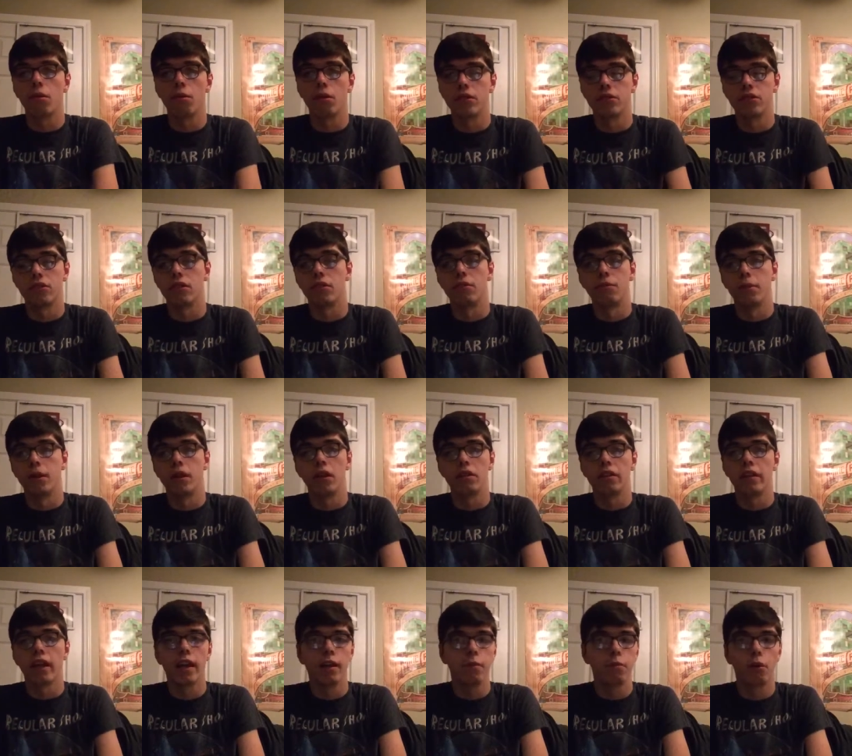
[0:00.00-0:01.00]
what's their real
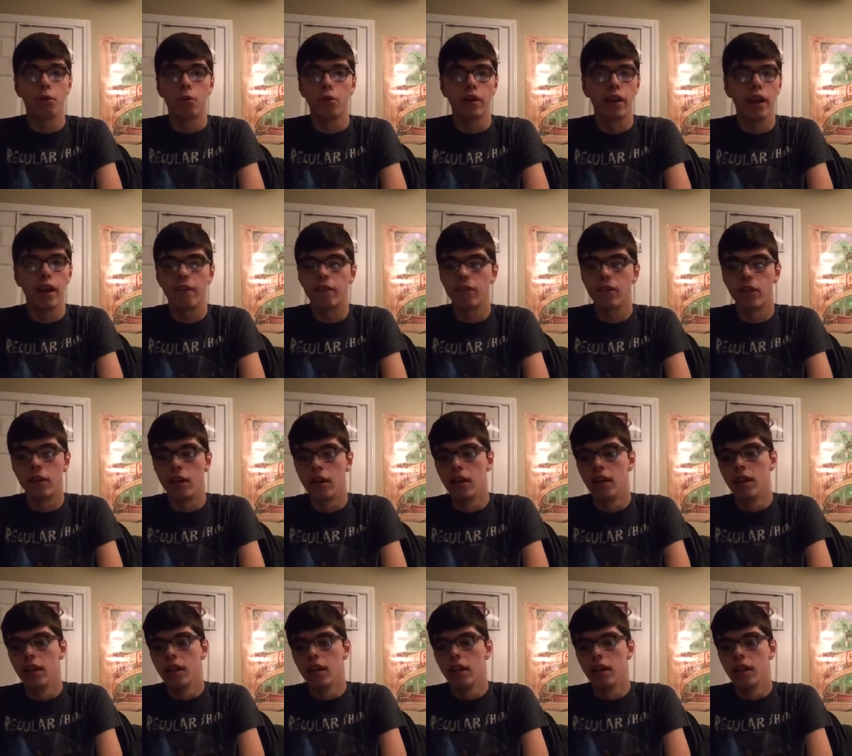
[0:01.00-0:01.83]
name or whatever.